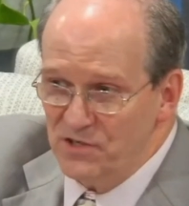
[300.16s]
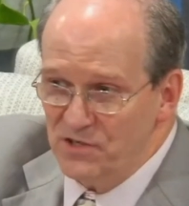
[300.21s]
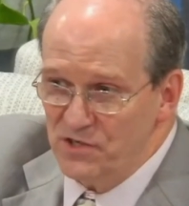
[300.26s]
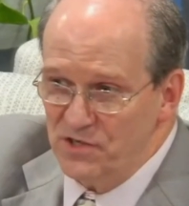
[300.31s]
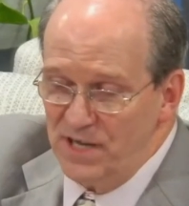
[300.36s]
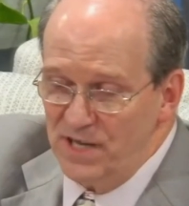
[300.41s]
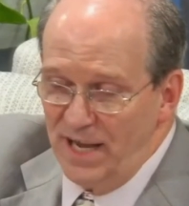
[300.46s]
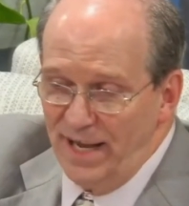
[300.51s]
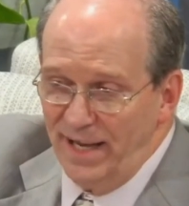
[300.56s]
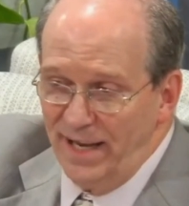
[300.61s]

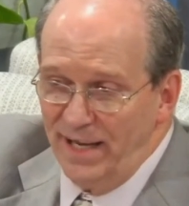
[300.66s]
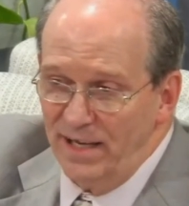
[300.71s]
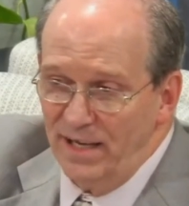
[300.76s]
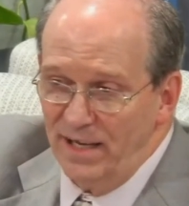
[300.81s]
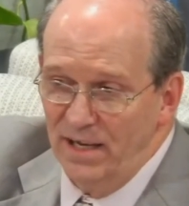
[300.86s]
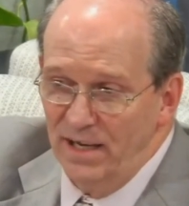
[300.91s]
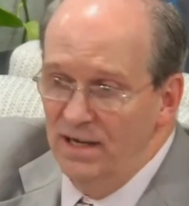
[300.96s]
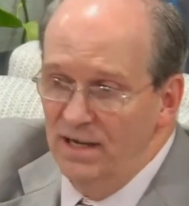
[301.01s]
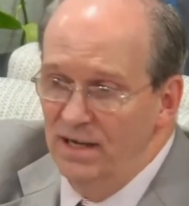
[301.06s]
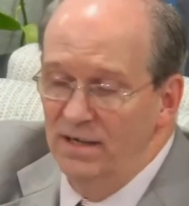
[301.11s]
day,
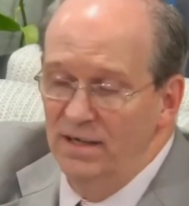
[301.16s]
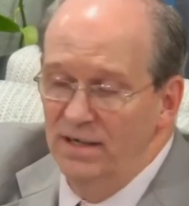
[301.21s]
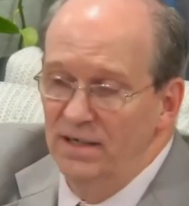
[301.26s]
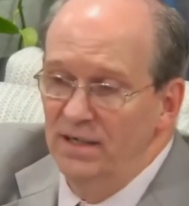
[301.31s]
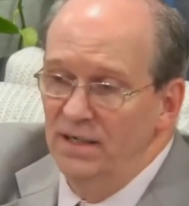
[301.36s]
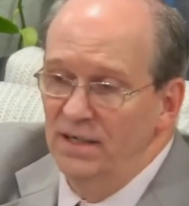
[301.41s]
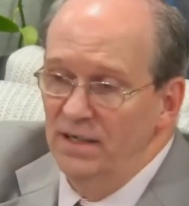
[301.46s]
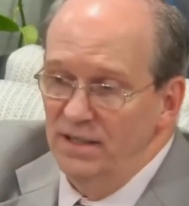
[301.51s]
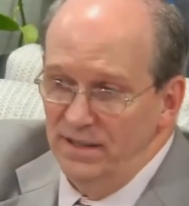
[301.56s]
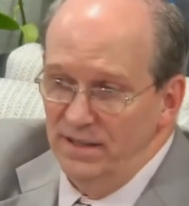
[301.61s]

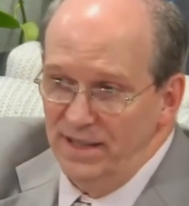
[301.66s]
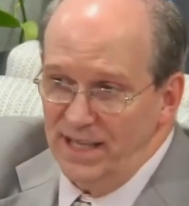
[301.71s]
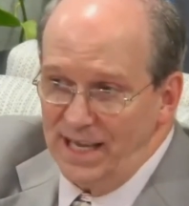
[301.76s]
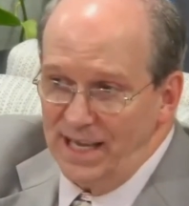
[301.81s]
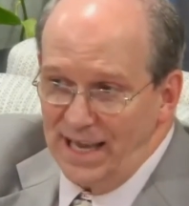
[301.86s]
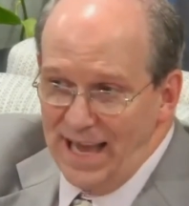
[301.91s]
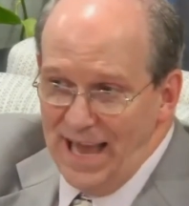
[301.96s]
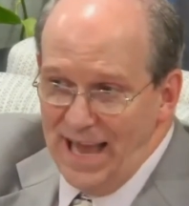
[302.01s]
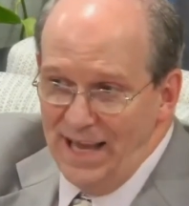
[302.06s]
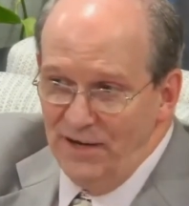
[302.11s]
the
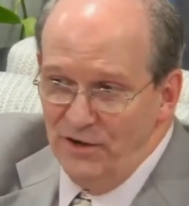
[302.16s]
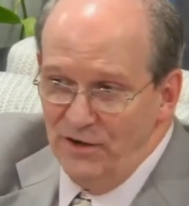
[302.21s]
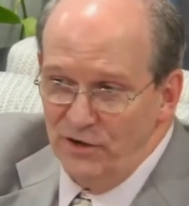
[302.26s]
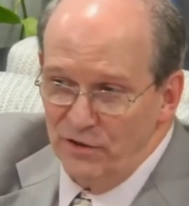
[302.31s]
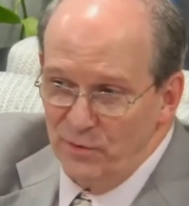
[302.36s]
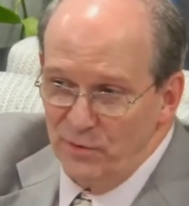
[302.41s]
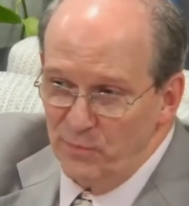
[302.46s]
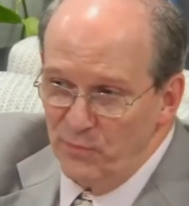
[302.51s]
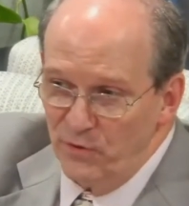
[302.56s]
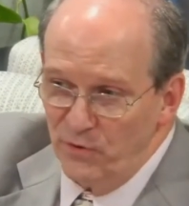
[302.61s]
end of
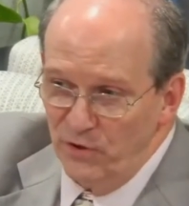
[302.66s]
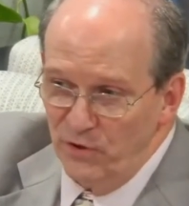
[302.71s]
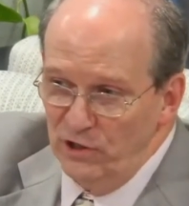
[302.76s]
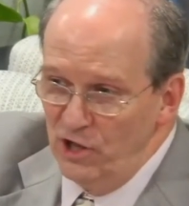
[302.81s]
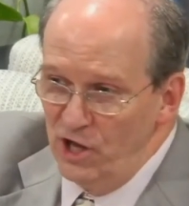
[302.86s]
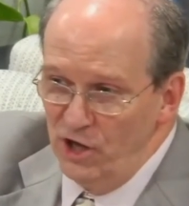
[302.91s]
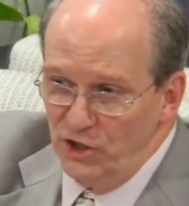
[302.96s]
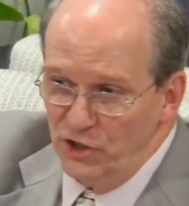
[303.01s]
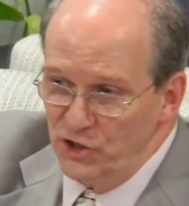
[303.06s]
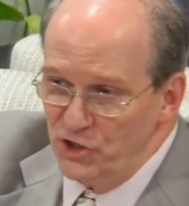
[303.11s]
the
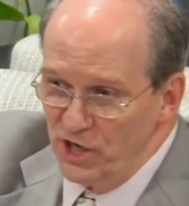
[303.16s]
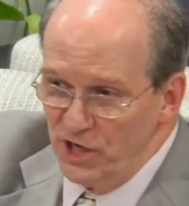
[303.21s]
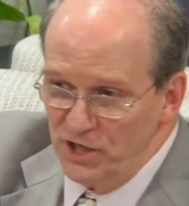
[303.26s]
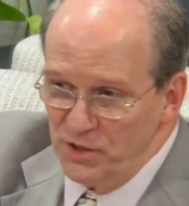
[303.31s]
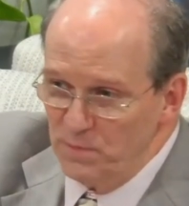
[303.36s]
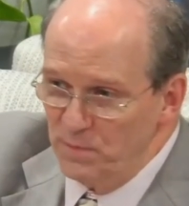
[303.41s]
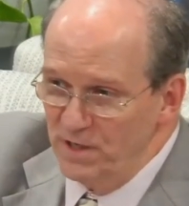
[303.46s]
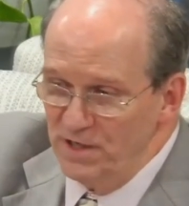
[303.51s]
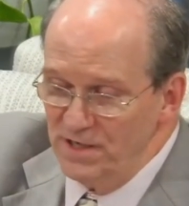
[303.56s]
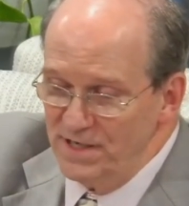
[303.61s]
prolonged
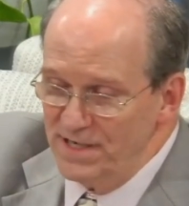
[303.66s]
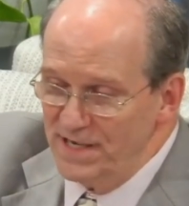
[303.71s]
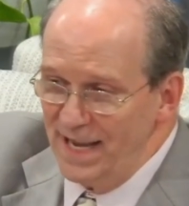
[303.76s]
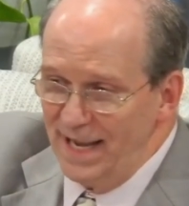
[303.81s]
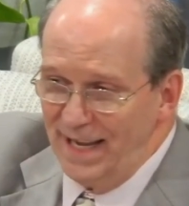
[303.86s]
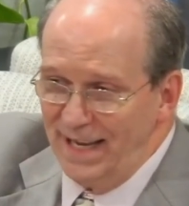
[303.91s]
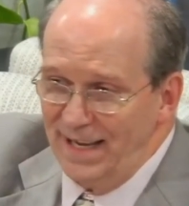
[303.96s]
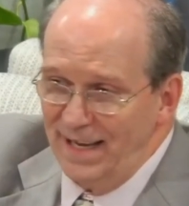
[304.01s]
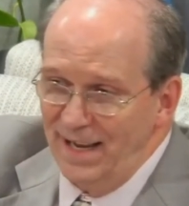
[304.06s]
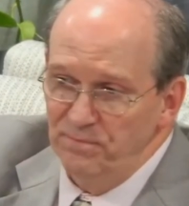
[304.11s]
judgment
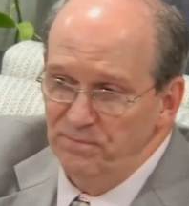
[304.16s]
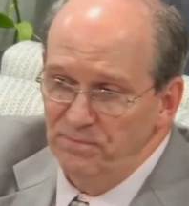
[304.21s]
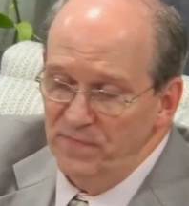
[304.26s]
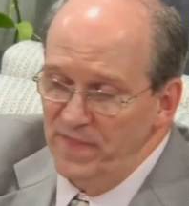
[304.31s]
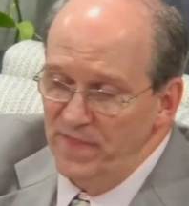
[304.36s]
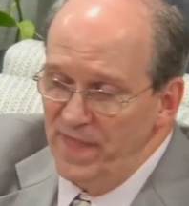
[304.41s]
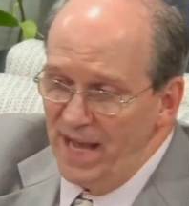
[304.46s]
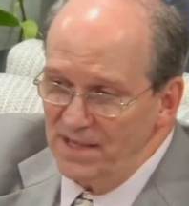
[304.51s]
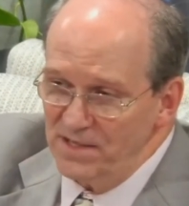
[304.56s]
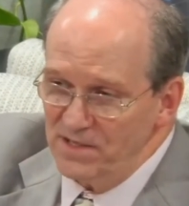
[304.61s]
day,
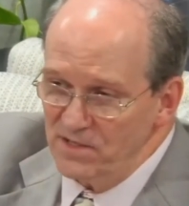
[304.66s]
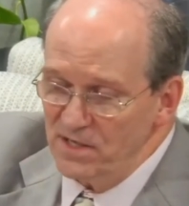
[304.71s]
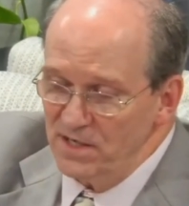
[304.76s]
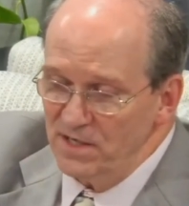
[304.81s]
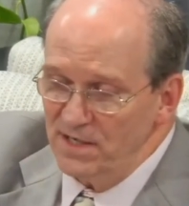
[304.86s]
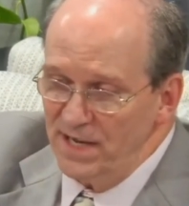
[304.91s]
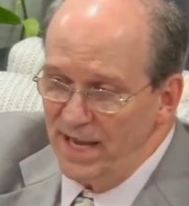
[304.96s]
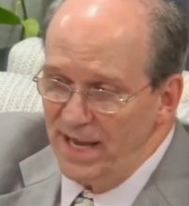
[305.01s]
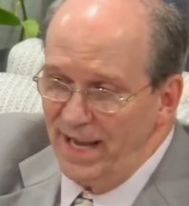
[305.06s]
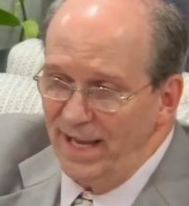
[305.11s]
that's the
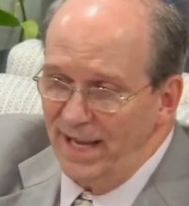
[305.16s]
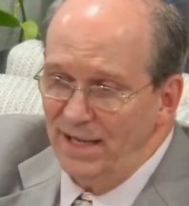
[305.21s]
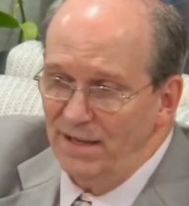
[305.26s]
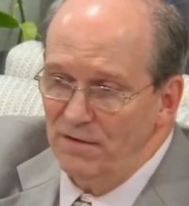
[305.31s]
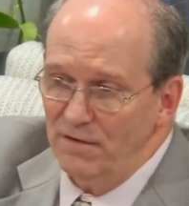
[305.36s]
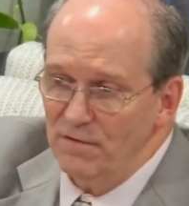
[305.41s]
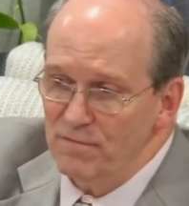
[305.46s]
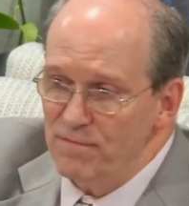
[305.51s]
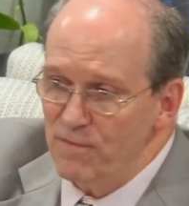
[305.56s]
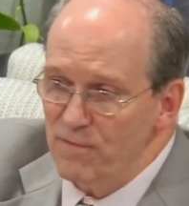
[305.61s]
day
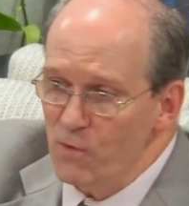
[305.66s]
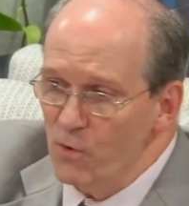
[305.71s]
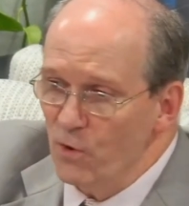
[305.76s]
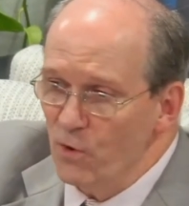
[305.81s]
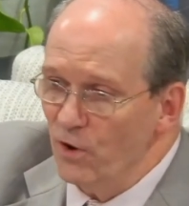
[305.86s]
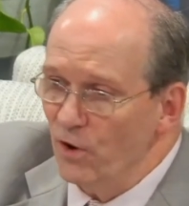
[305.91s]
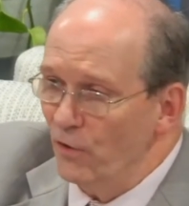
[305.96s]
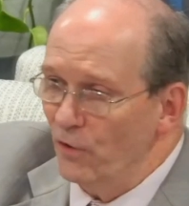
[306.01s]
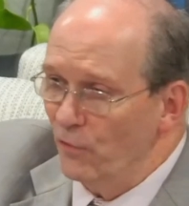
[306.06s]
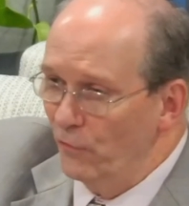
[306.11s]

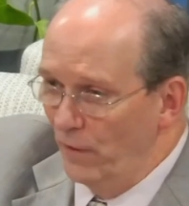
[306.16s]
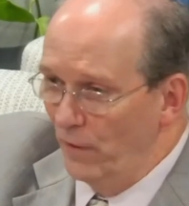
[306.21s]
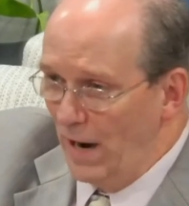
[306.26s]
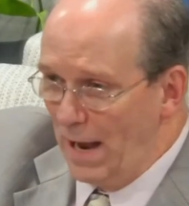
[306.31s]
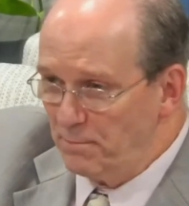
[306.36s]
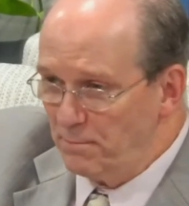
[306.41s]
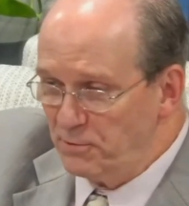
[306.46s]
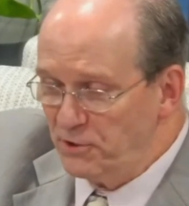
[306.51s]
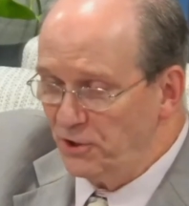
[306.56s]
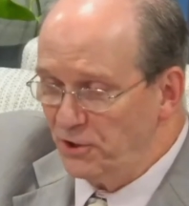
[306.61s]
for
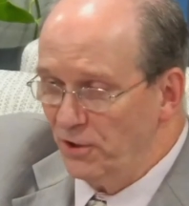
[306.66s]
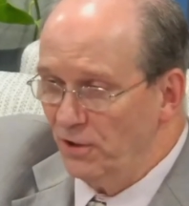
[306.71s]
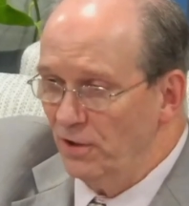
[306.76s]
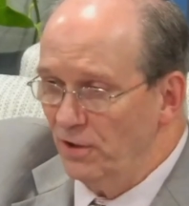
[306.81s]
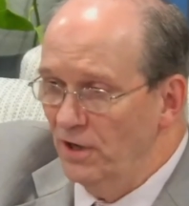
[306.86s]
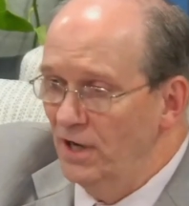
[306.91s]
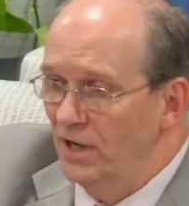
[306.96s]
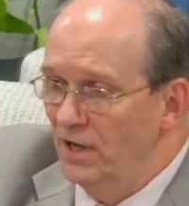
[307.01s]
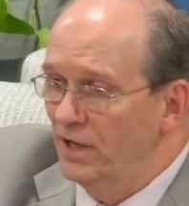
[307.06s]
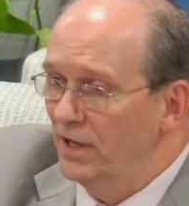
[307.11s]
rapture
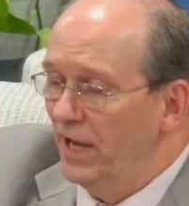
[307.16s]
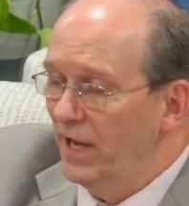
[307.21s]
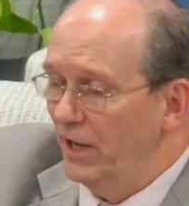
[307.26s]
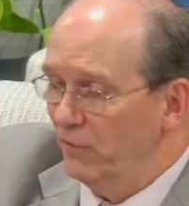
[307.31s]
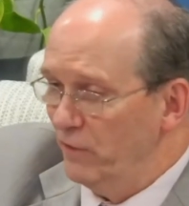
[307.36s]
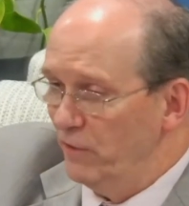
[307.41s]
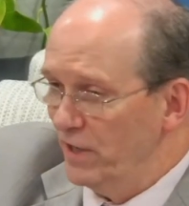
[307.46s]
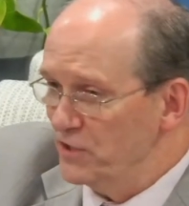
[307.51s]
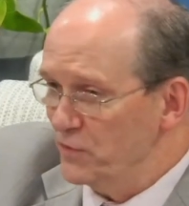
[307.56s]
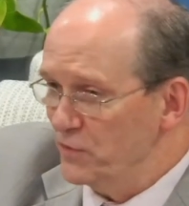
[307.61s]
and
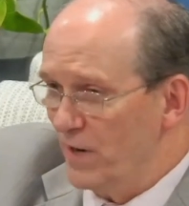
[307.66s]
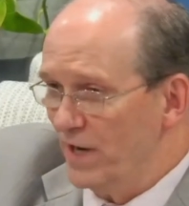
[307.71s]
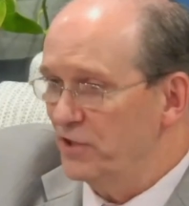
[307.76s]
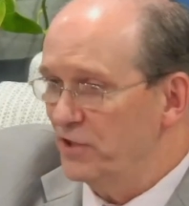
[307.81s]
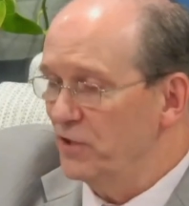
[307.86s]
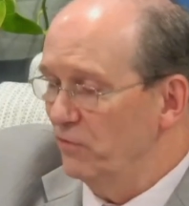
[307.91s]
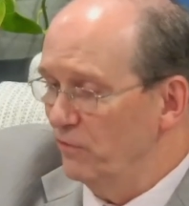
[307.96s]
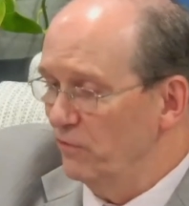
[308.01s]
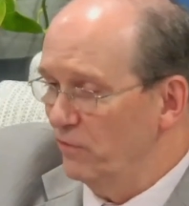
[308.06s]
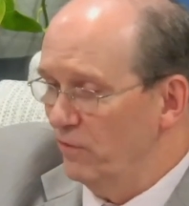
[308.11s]

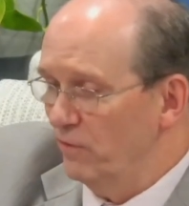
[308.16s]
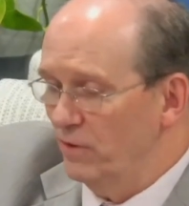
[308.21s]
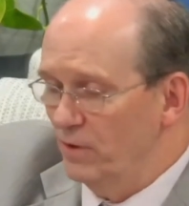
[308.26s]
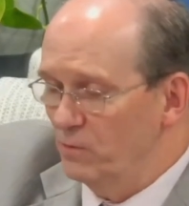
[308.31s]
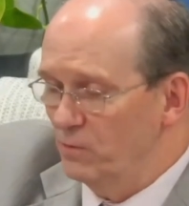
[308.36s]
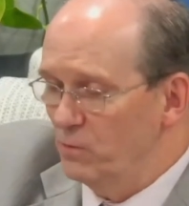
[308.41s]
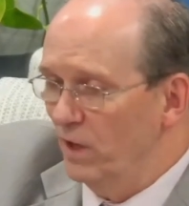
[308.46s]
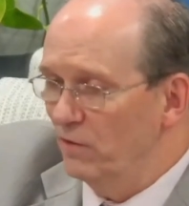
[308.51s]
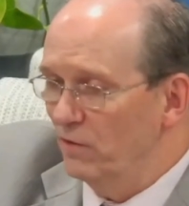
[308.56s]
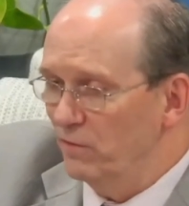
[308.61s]
resurrection.
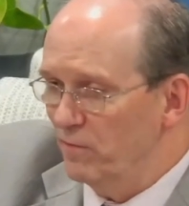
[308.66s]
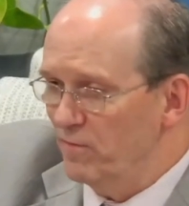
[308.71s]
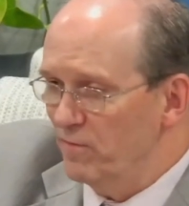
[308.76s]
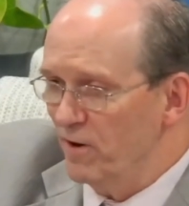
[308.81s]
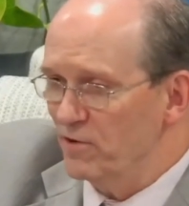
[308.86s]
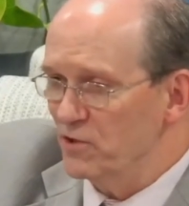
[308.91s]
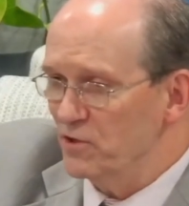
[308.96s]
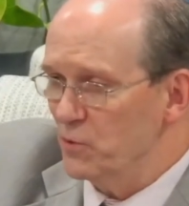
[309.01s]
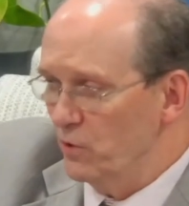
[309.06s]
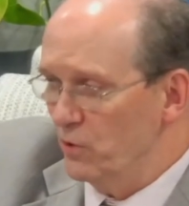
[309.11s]
Well,
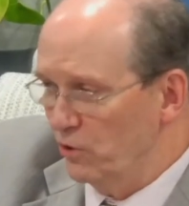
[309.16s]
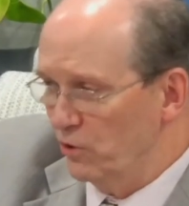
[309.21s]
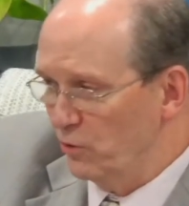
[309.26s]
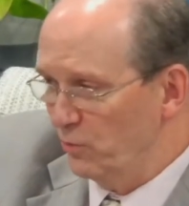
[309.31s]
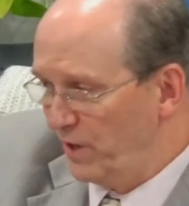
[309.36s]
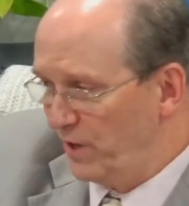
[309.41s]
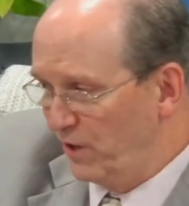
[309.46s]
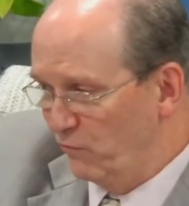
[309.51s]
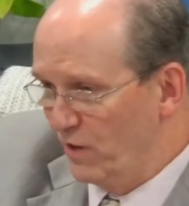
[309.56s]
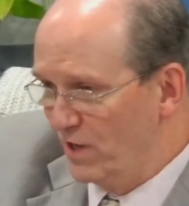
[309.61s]
reverse order will
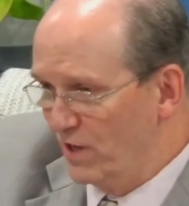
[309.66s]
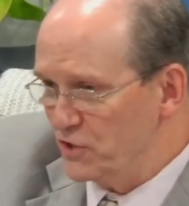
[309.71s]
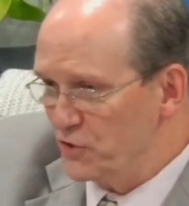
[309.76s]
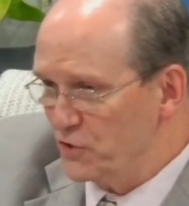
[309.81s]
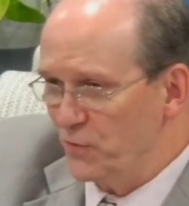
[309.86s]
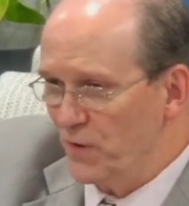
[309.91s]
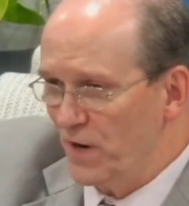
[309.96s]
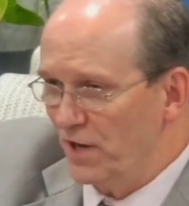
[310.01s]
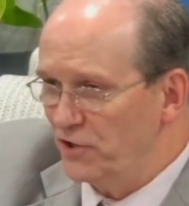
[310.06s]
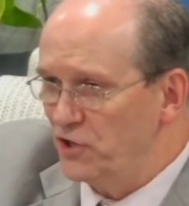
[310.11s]
be
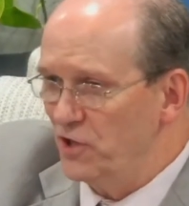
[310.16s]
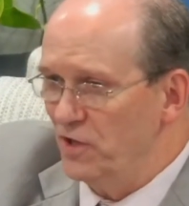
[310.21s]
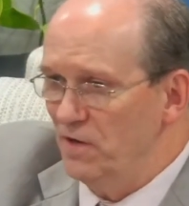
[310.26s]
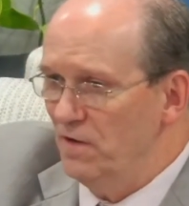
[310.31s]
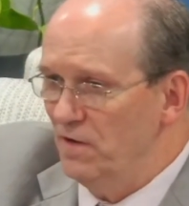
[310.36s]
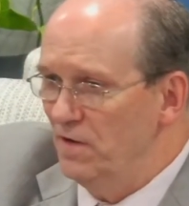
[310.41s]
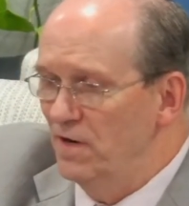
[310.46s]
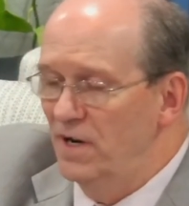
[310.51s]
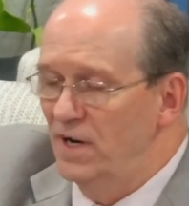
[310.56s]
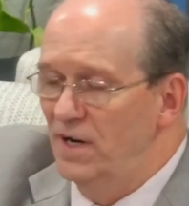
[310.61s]
resurrection,